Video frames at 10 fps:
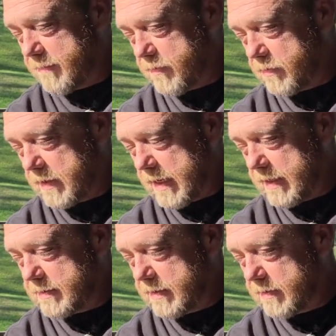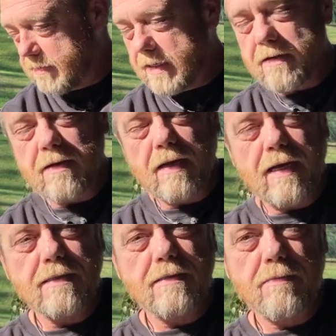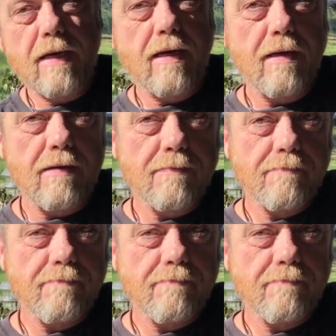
fuel cans here, they only last about